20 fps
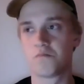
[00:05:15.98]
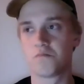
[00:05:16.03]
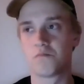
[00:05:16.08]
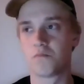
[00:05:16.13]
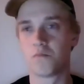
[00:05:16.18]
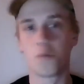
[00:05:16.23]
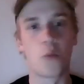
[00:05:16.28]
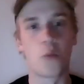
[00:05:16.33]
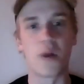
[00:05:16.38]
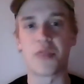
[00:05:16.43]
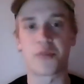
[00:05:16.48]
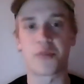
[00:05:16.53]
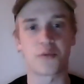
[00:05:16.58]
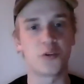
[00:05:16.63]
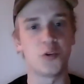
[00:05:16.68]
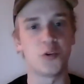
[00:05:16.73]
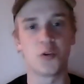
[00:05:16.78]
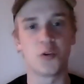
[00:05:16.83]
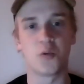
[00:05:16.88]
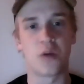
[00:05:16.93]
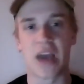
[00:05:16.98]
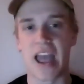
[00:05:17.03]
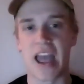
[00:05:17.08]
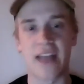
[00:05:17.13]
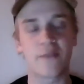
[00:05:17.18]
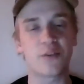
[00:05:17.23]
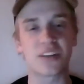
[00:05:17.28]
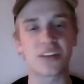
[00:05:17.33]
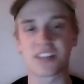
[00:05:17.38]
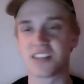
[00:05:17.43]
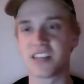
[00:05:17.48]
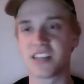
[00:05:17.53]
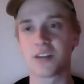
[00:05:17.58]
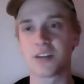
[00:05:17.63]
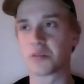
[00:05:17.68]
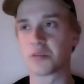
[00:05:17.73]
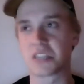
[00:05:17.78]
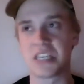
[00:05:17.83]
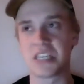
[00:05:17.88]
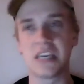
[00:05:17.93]
went through every
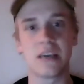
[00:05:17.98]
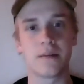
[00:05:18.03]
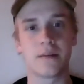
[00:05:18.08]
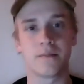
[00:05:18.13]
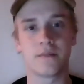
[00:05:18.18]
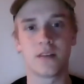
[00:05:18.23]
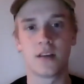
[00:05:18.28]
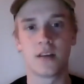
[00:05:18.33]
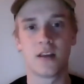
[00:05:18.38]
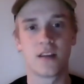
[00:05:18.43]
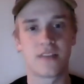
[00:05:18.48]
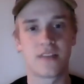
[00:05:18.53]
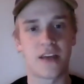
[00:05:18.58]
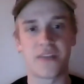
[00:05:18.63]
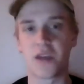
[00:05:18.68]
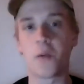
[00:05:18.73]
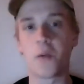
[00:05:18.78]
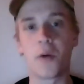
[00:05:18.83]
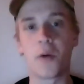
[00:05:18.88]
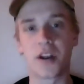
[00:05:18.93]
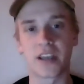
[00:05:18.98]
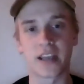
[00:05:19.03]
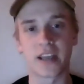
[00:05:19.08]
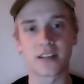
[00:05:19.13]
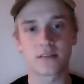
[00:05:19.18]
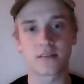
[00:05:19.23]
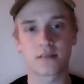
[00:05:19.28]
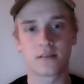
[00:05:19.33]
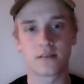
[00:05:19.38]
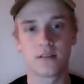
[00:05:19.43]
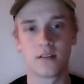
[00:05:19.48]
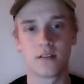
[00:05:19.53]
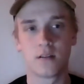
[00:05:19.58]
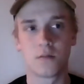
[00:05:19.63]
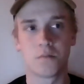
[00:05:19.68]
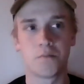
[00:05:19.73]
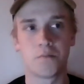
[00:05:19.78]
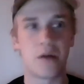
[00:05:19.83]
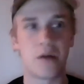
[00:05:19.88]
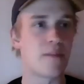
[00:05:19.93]
single team that they went against
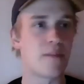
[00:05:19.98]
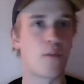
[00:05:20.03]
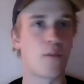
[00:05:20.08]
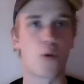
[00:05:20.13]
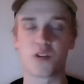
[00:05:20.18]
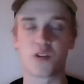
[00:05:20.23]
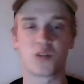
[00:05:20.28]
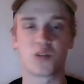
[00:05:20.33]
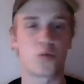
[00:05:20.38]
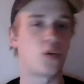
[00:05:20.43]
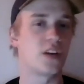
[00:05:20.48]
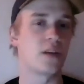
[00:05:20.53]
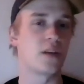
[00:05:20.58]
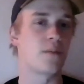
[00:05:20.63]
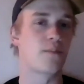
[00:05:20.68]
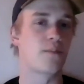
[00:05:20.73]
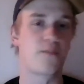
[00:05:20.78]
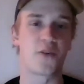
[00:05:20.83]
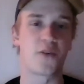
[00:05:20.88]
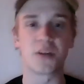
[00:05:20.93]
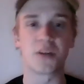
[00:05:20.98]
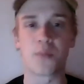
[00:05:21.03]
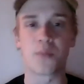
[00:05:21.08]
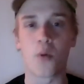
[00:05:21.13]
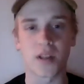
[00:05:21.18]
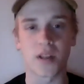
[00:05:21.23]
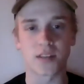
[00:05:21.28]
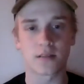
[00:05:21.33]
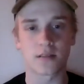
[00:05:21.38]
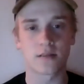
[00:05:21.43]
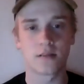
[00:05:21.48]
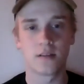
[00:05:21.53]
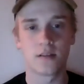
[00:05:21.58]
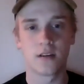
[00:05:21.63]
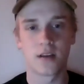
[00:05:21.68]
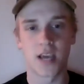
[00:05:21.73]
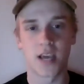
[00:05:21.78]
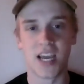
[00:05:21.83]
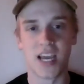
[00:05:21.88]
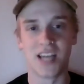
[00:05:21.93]
by more than 20, 30 points.
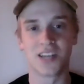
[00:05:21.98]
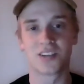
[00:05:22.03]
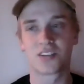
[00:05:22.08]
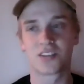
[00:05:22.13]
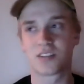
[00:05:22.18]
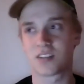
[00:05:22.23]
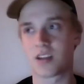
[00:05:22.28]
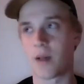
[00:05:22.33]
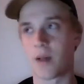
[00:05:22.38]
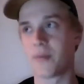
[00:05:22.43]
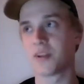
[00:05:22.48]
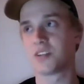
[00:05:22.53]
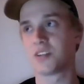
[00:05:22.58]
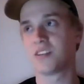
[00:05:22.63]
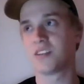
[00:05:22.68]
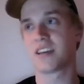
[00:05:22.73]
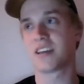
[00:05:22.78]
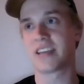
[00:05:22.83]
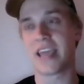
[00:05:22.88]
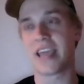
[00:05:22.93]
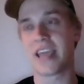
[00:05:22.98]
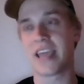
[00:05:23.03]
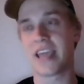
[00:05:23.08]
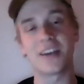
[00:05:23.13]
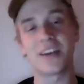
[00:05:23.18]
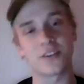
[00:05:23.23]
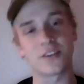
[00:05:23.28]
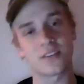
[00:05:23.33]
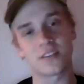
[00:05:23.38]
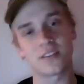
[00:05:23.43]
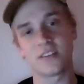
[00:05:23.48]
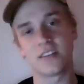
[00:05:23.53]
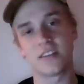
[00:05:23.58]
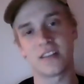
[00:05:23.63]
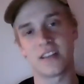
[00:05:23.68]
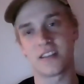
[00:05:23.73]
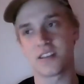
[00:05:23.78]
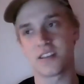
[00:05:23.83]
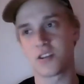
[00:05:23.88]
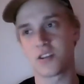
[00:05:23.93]
And coming to the Gators and,
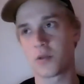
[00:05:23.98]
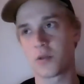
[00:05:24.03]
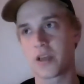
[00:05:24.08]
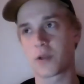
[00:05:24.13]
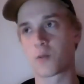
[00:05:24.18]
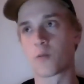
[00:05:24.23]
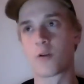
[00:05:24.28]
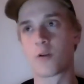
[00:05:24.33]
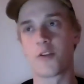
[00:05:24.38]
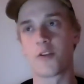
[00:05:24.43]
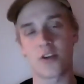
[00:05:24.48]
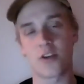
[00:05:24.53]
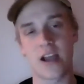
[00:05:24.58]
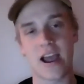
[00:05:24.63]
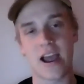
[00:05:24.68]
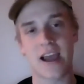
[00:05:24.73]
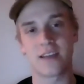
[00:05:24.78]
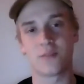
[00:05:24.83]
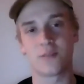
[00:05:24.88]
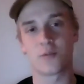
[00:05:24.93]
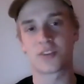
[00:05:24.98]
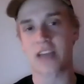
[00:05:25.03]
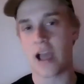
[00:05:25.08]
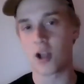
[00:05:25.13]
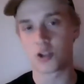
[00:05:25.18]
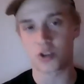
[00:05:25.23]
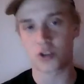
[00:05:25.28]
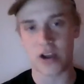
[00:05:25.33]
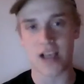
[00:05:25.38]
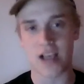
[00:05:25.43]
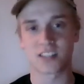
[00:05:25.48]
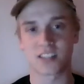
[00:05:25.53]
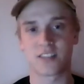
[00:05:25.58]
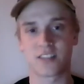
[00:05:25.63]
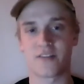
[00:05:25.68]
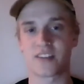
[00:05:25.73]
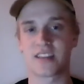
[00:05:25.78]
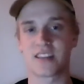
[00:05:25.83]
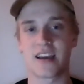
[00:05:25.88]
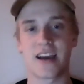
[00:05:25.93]
you know, like, where they're at and Kyle Trask and stuff
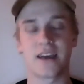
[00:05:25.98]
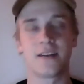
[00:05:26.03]
like that,